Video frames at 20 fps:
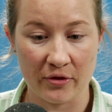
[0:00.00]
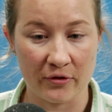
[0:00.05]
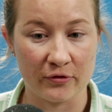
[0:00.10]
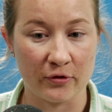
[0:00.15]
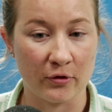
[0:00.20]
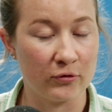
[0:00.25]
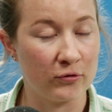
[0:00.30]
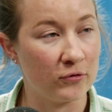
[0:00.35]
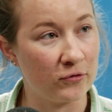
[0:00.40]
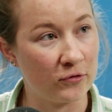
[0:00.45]
the
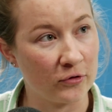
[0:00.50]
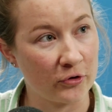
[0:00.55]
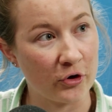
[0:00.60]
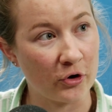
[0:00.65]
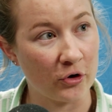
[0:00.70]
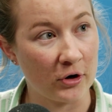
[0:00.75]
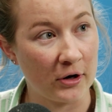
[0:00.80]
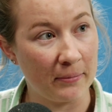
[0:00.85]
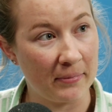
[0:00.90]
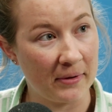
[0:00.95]
Social
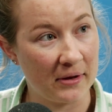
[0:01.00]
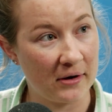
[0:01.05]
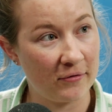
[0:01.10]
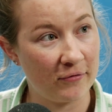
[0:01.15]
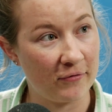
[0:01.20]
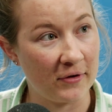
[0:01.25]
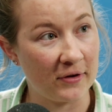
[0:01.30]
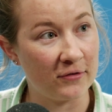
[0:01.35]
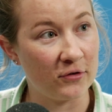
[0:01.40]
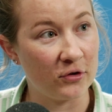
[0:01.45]
Security
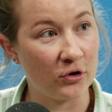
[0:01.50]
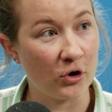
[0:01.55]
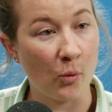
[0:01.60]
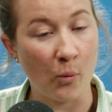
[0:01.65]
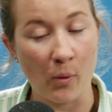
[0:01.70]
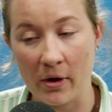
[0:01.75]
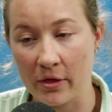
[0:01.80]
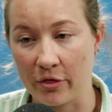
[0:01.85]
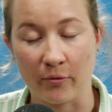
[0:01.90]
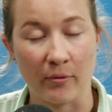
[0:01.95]
benefit, to know
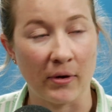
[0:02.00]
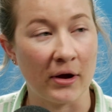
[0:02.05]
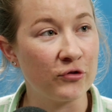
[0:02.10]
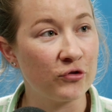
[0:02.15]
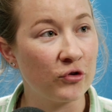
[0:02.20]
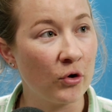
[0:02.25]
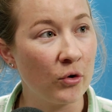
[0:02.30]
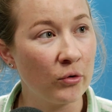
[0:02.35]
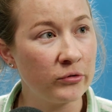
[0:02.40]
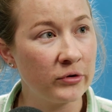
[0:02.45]
what
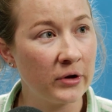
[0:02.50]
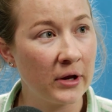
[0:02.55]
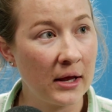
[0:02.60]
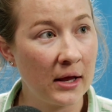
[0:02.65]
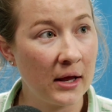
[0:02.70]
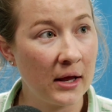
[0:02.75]
threshold